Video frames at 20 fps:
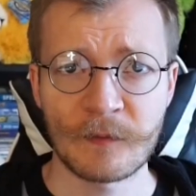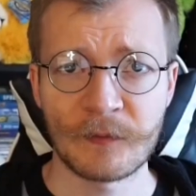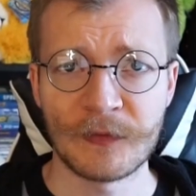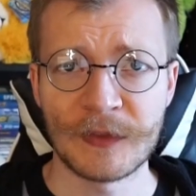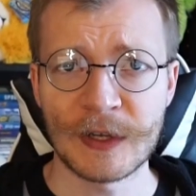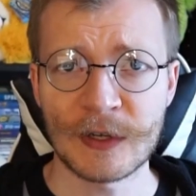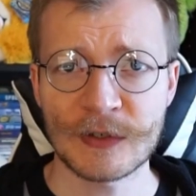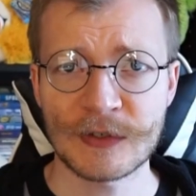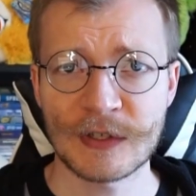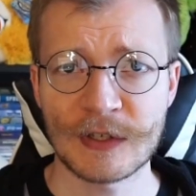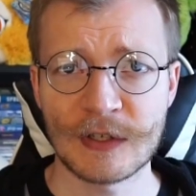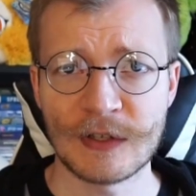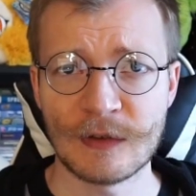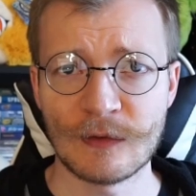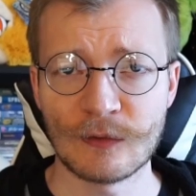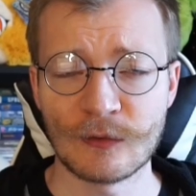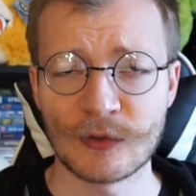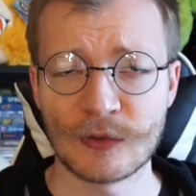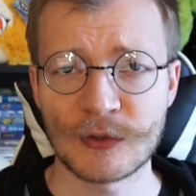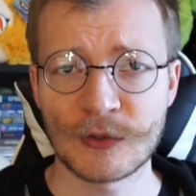There's a
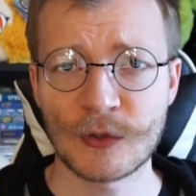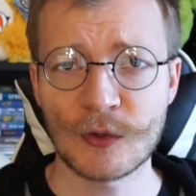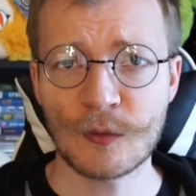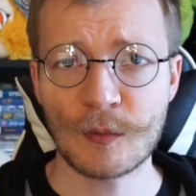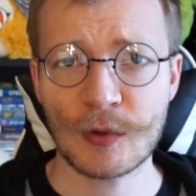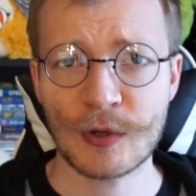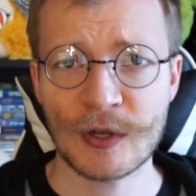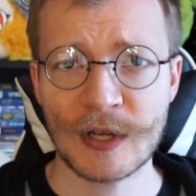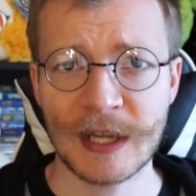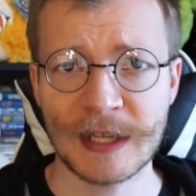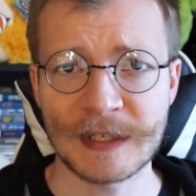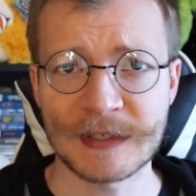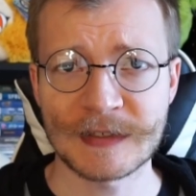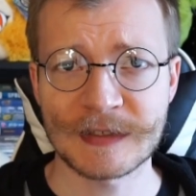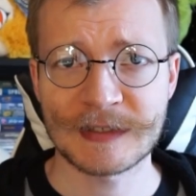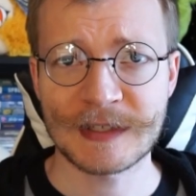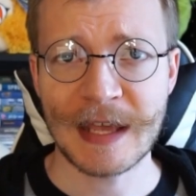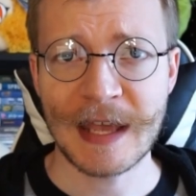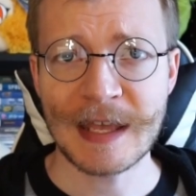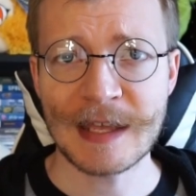super nice
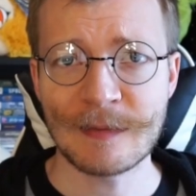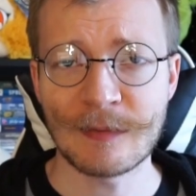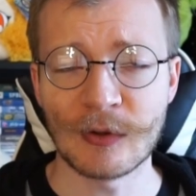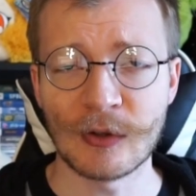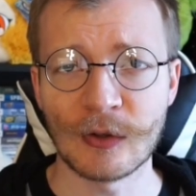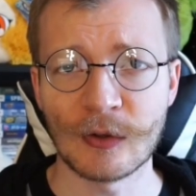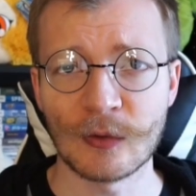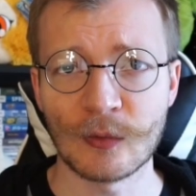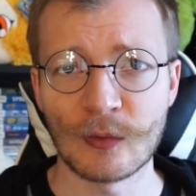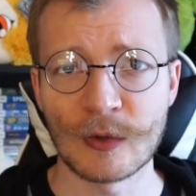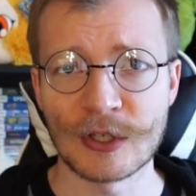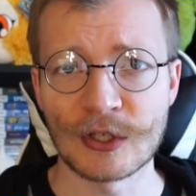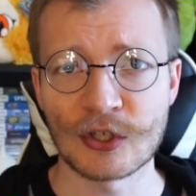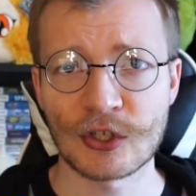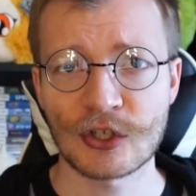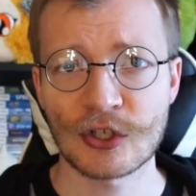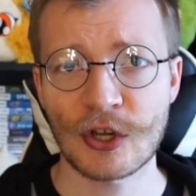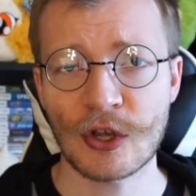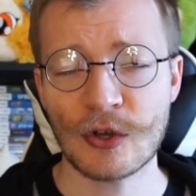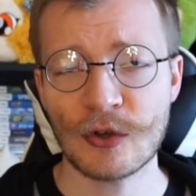table which
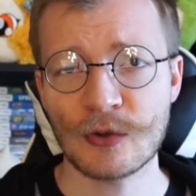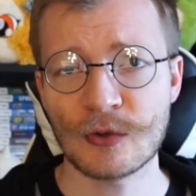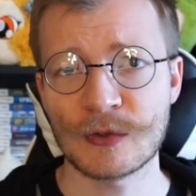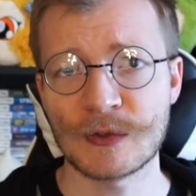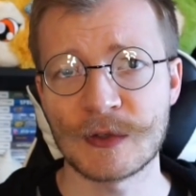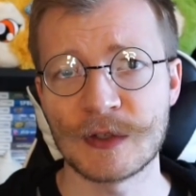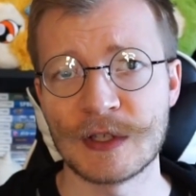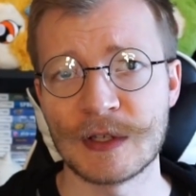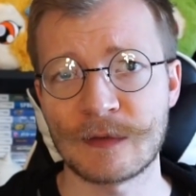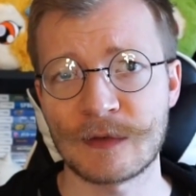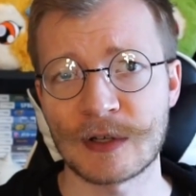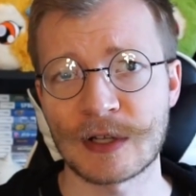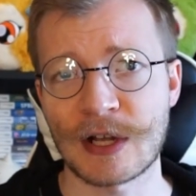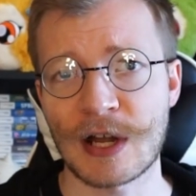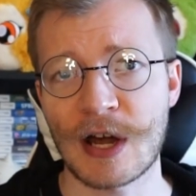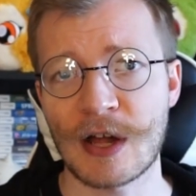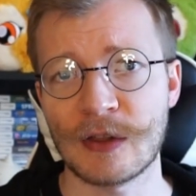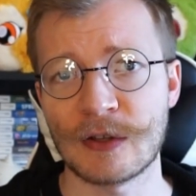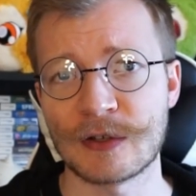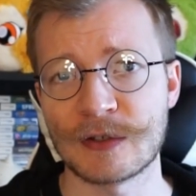shows the different
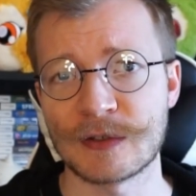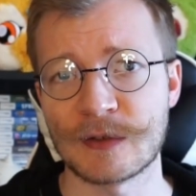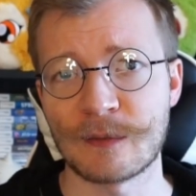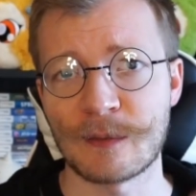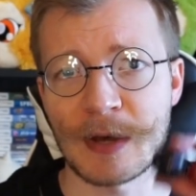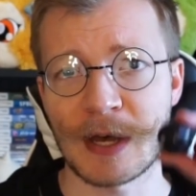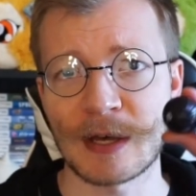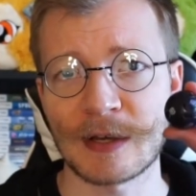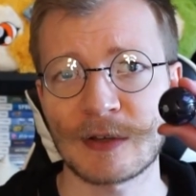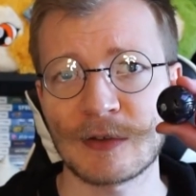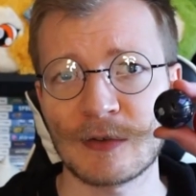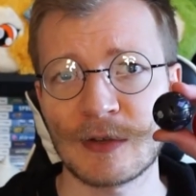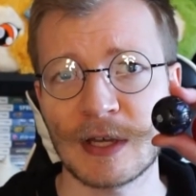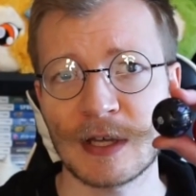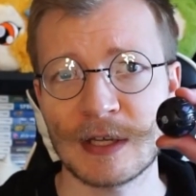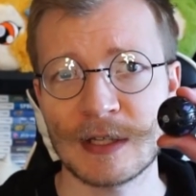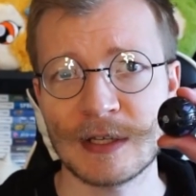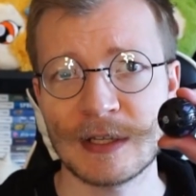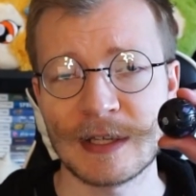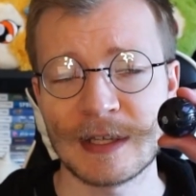colors of
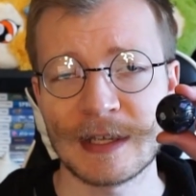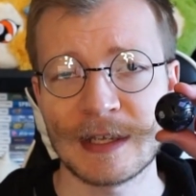Bakugan